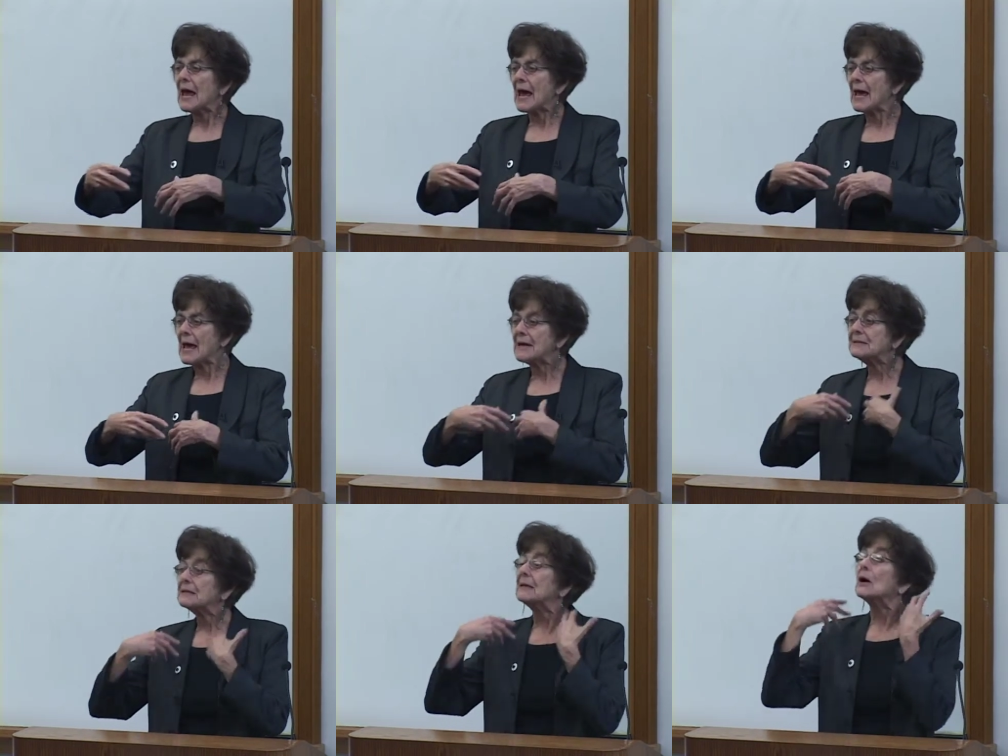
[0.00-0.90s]

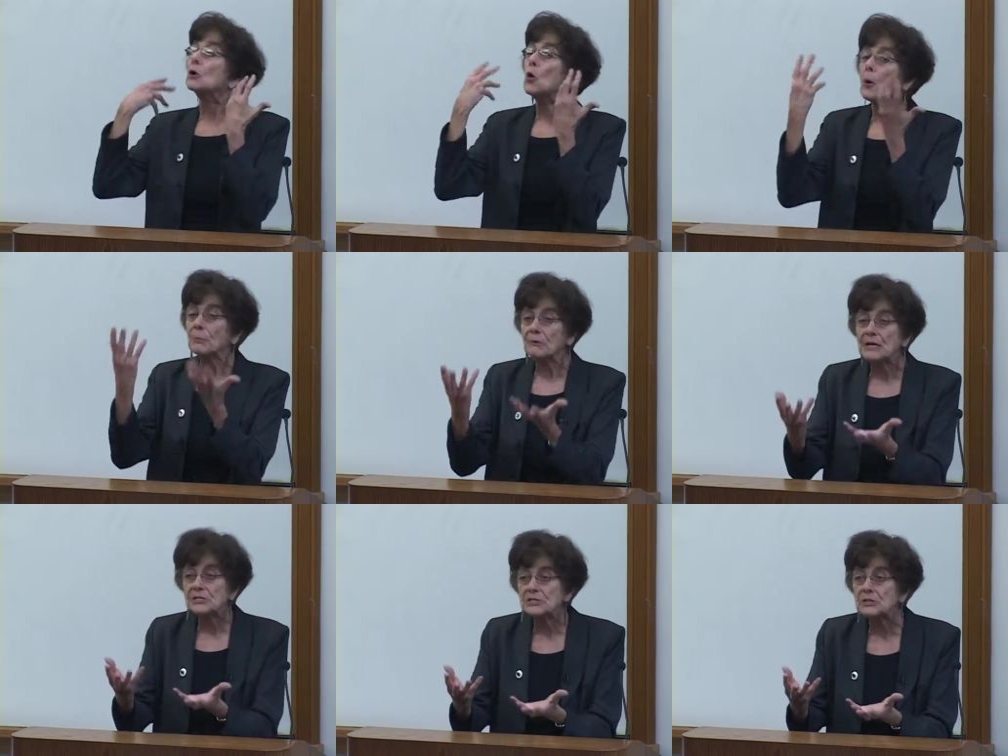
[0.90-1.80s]
and
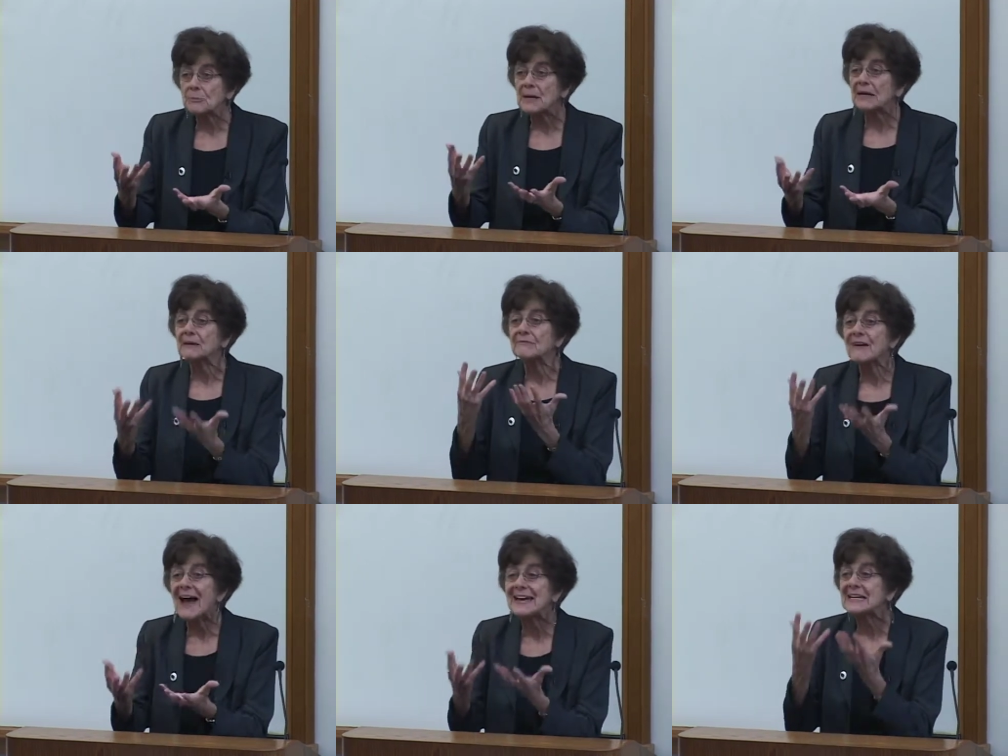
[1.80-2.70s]
corporations are being
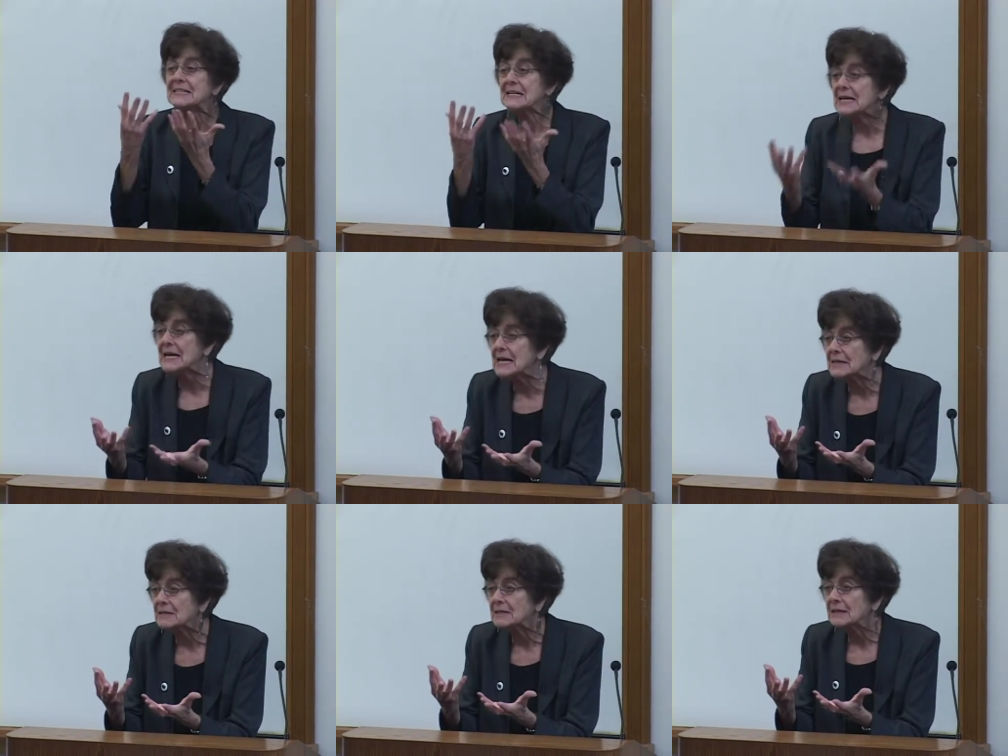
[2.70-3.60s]
invited
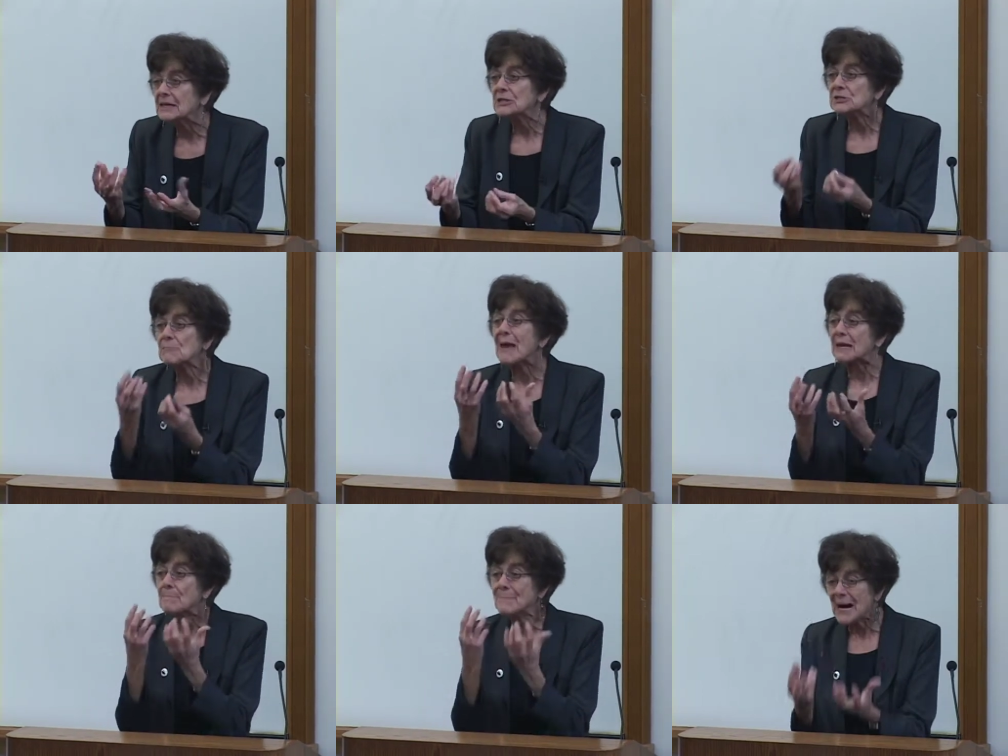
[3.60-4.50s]
in to
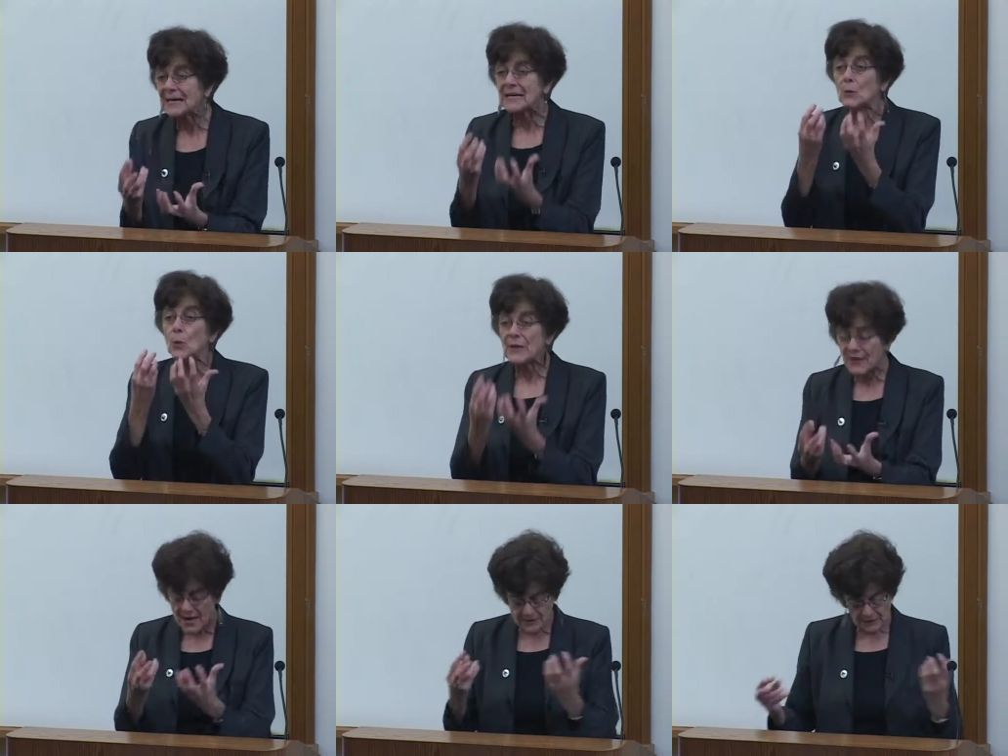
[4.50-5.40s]
make money
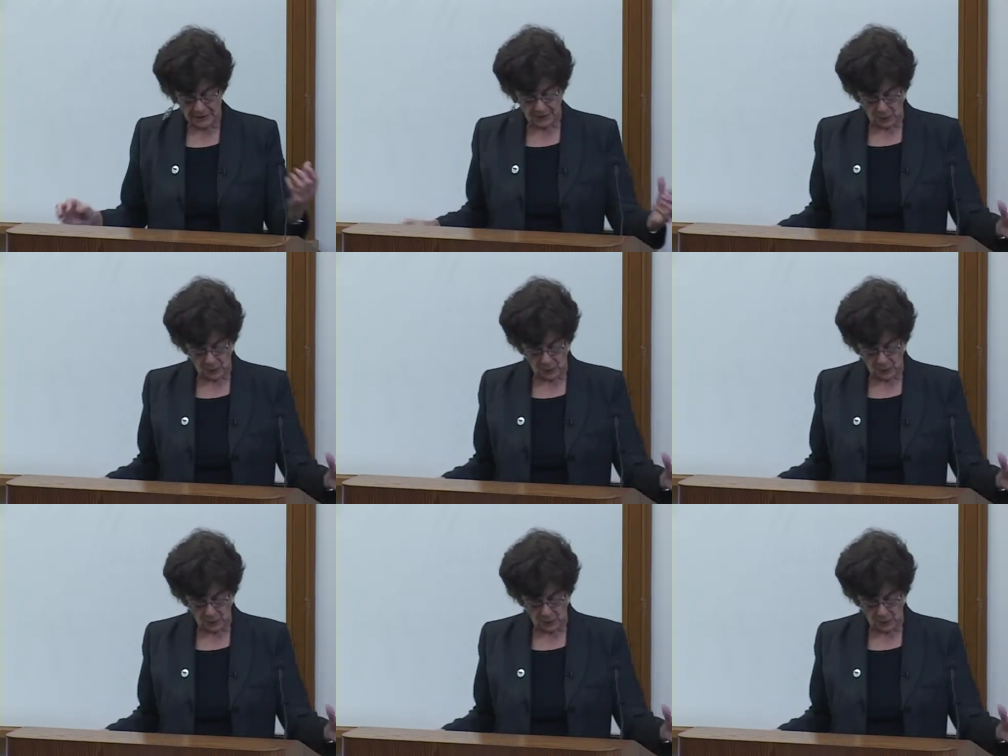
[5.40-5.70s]
within the